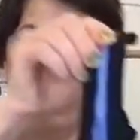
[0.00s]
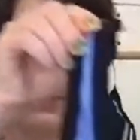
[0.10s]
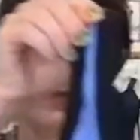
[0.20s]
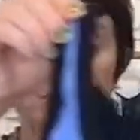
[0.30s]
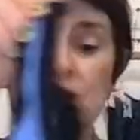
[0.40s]

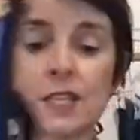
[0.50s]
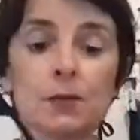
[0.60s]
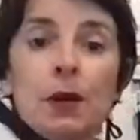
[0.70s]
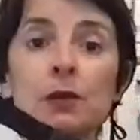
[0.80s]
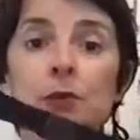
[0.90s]
So this
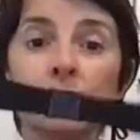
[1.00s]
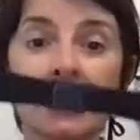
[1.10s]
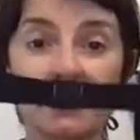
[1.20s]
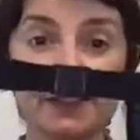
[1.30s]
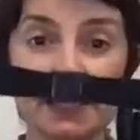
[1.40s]
one will
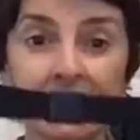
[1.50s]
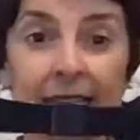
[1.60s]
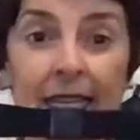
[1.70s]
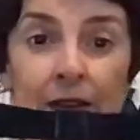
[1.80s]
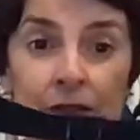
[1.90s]
definitely
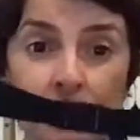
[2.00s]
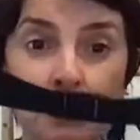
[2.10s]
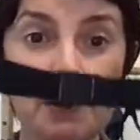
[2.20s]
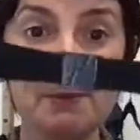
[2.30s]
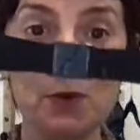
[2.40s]
give you a
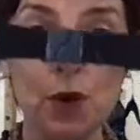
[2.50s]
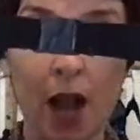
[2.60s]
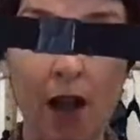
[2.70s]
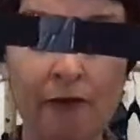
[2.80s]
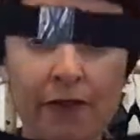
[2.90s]
bit more
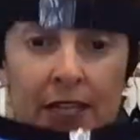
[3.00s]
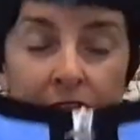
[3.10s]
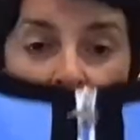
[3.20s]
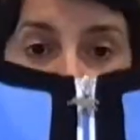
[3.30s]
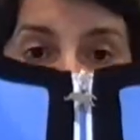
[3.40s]
coverage
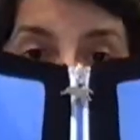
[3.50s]
up